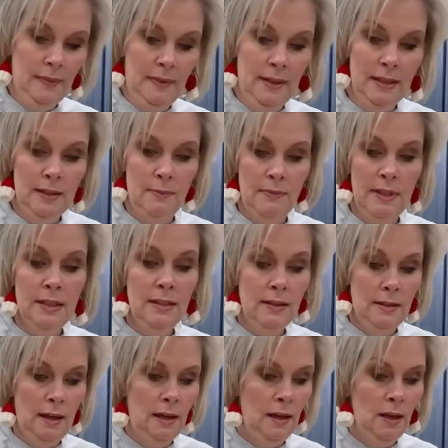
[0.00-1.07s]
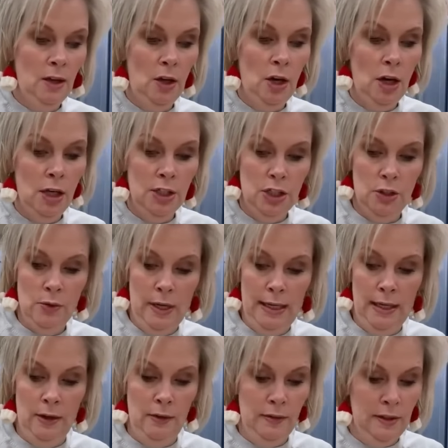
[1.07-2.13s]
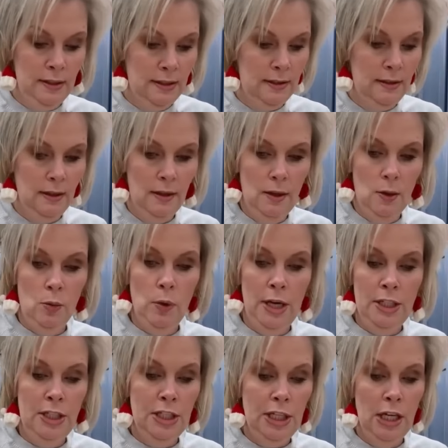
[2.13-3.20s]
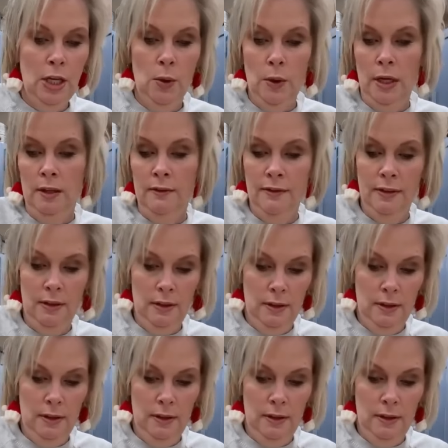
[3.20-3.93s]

This concoction right here, this ratio of